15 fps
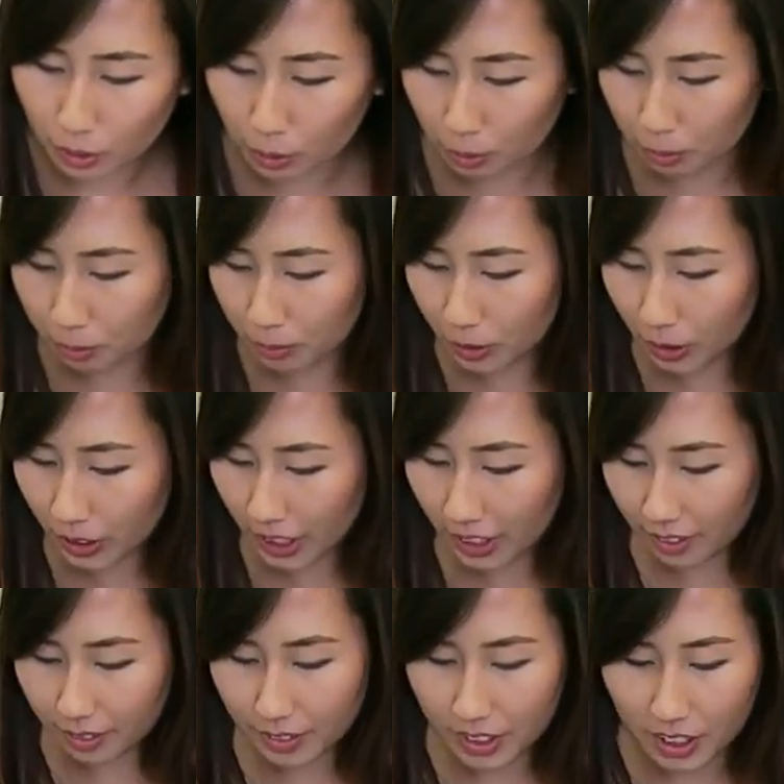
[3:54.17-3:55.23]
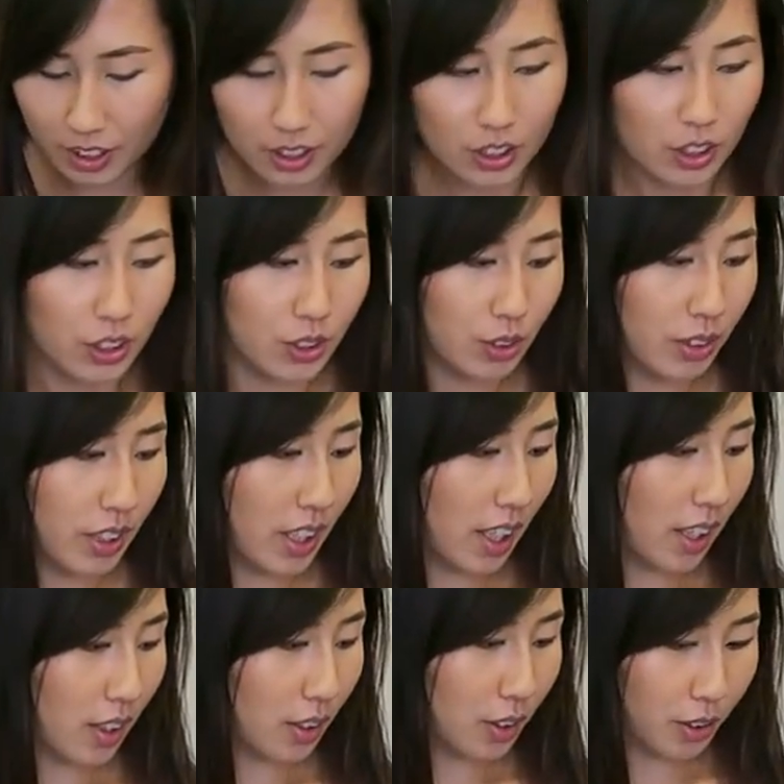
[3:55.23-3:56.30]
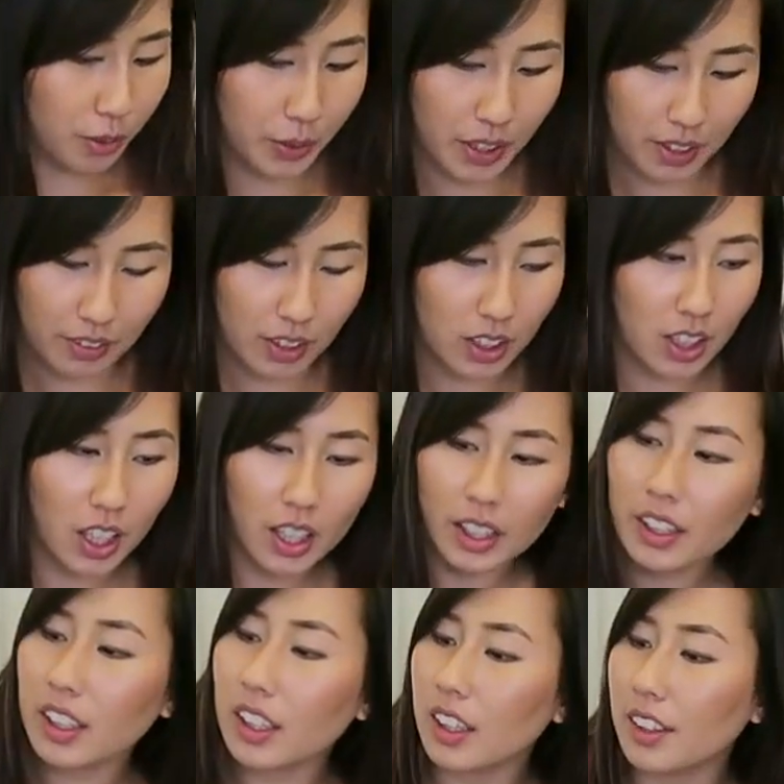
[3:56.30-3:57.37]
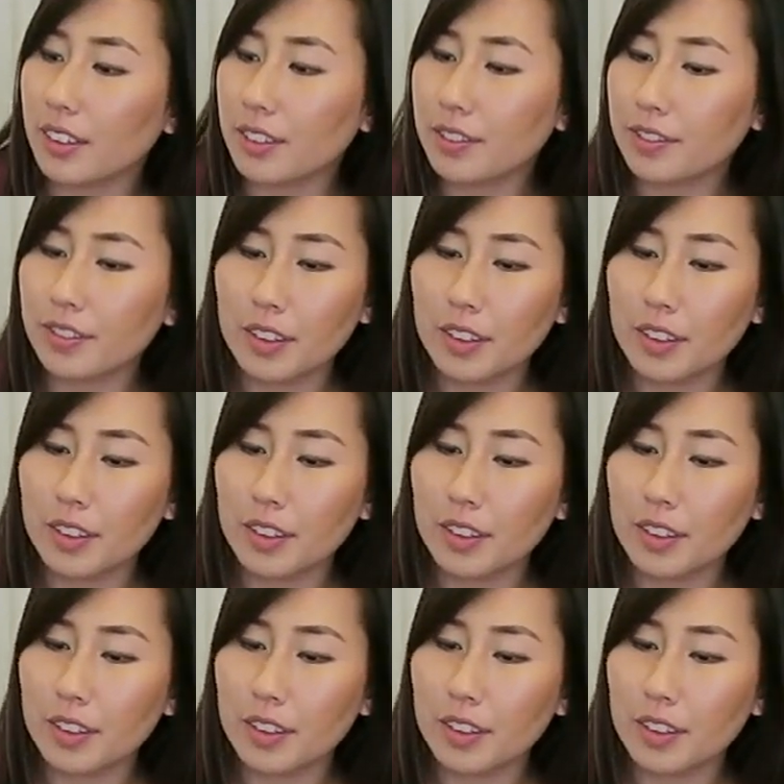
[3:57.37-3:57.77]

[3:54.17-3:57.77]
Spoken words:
Oh, okay. So now we have a lot of